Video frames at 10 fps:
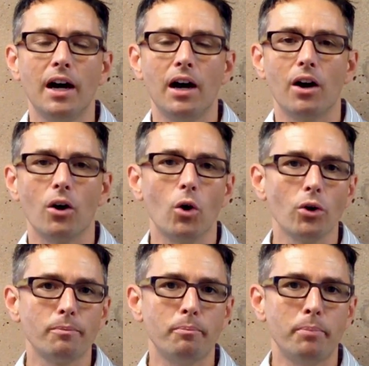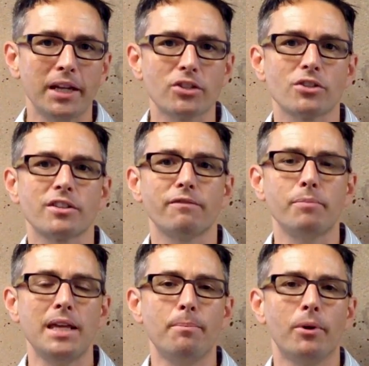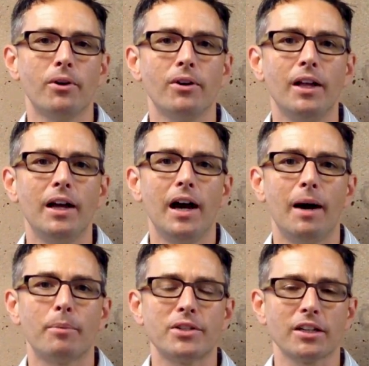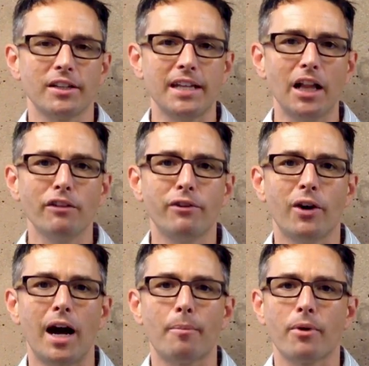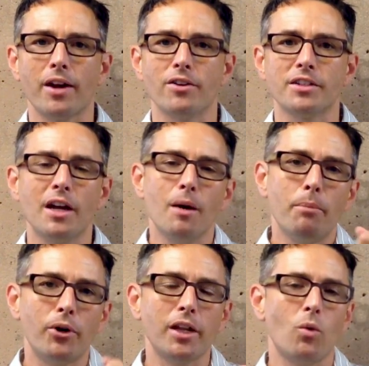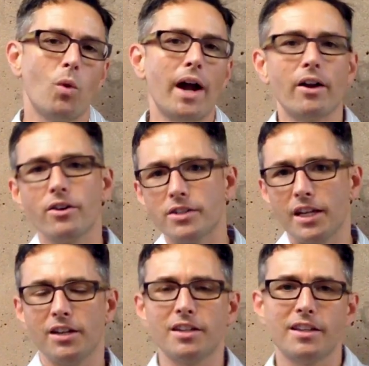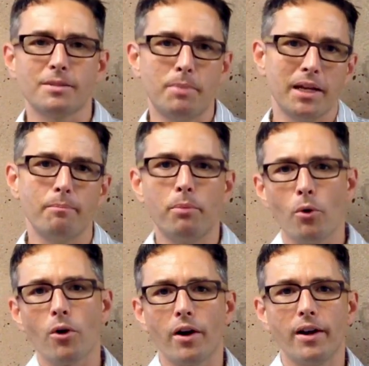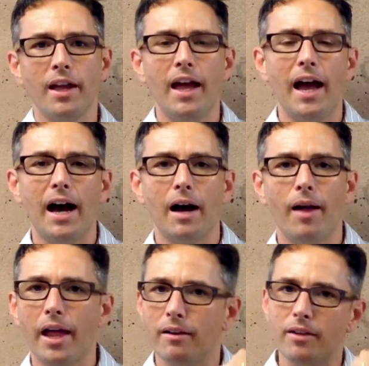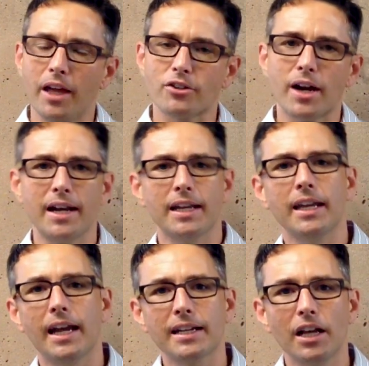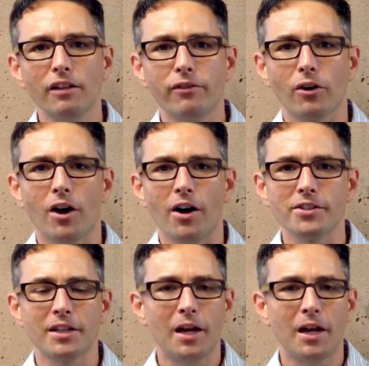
or old pictures of people, uh, particularly telephone operators, putting wires into this big board uh, and, and trying to connect telephone calls,